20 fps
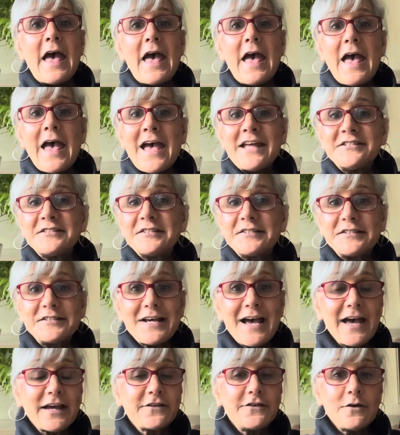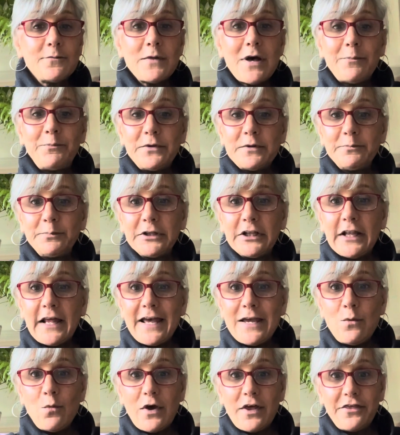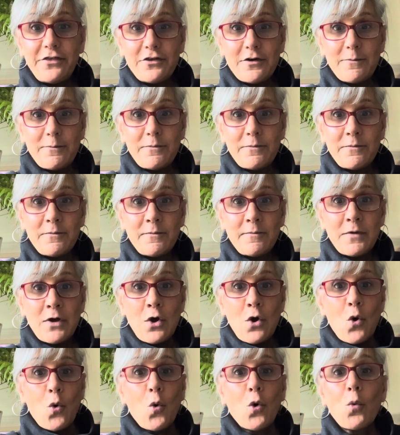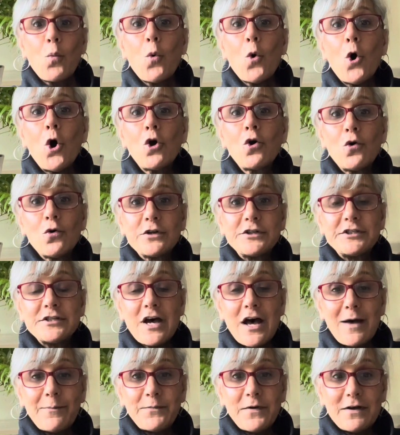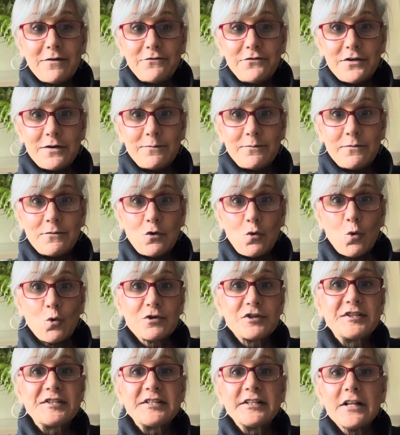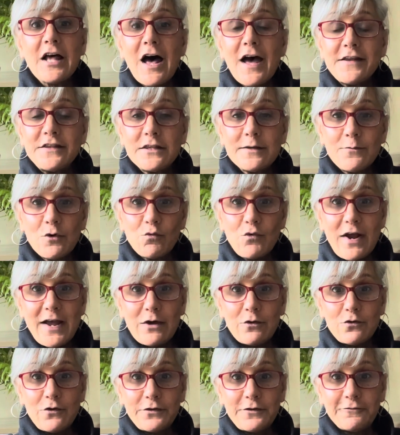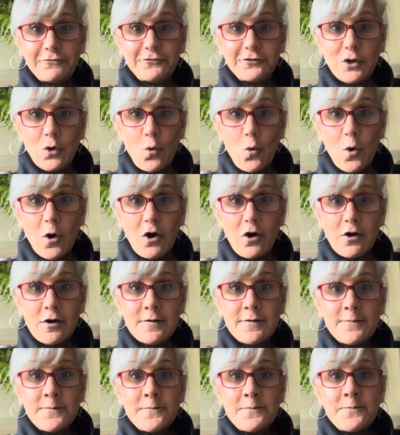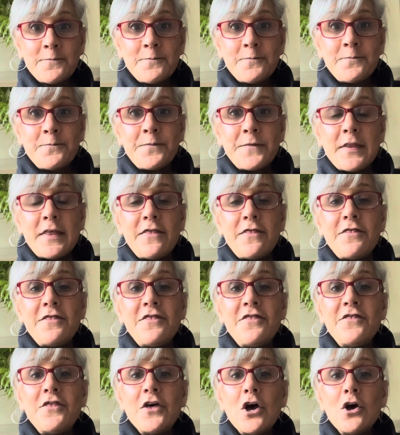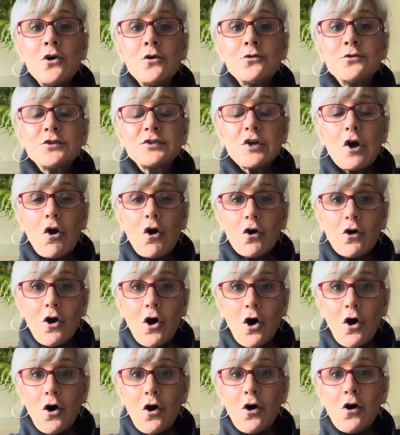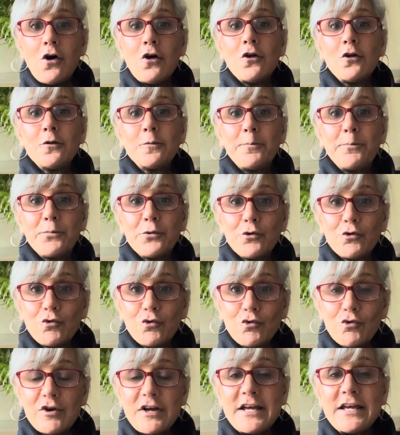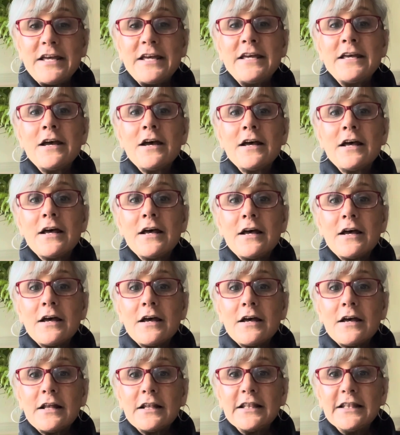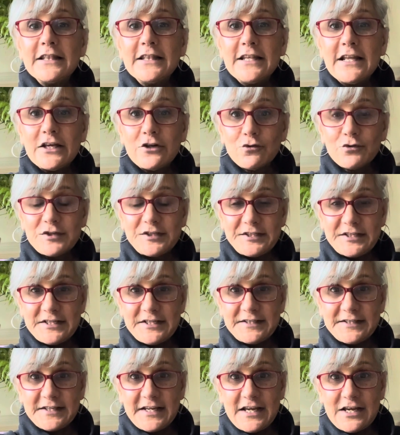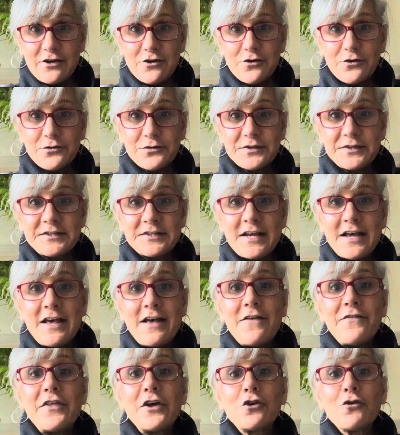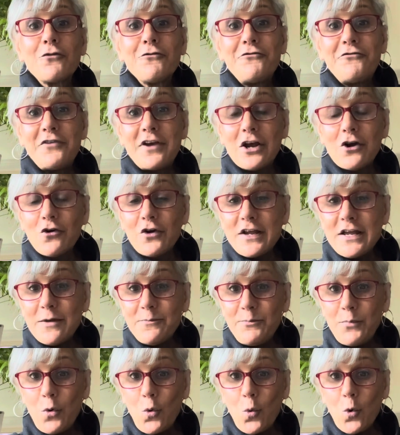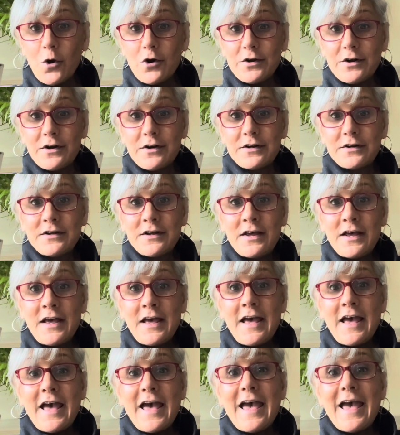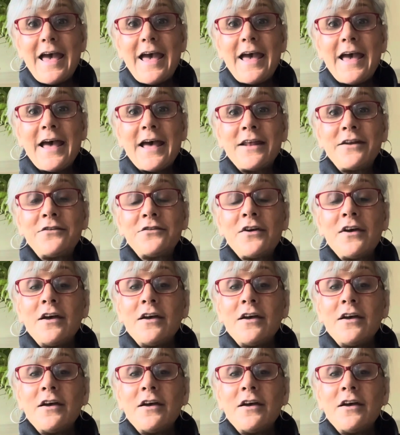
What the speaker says: and stack them up and play with them or walk on top of them or slide them around on the floor. Those are all pre-literacy skills that are very important, and